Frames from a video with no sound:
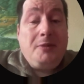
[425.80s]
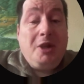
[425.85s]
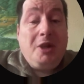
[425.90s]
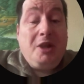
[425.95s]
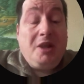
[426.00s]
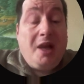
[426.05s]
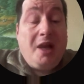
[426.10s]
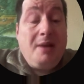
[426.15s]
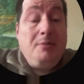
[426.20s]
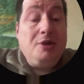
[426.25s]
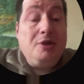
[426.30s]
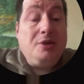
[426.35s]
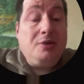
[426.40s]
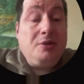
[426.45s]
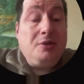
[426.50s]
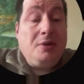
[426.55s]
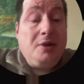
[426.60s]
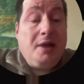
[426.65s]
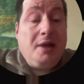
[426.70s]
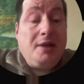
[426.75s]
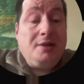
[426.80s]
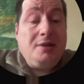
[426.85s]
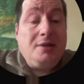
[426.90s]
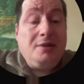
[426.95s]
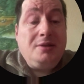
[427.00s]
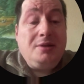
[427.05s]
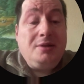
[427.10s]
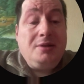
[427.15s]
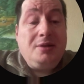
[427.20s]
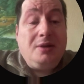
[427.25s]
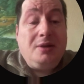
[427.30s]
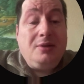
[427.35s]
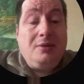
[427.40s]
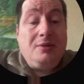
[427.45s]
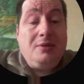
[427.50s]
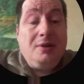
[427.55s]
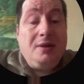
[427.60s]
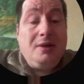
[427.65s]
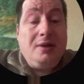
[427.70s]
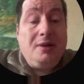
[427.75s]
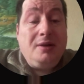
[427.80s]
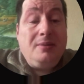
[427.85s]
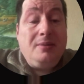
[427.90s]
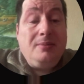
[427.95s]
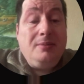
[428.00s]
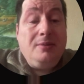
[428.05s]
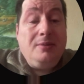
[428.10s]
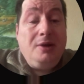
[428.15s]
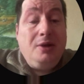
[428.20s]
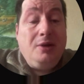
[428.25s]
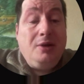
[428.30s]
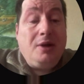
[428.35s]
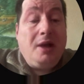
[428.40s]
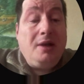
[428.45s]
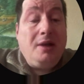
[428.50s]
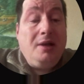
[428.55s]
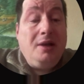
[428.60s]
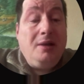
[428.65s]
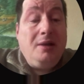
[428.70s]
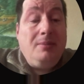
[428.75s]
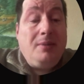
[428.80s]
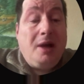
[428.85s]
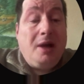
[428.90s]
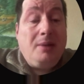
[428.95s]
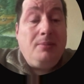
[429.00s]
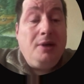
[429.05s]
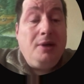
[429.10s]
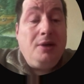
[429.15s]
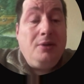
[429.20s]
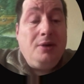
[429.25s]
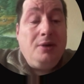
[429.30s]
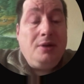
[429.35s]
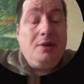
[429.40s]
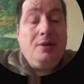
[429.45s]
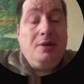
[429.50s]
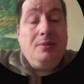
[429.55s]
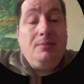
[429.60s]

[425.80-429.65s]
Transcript: Time is also an essence. So your idea might be good,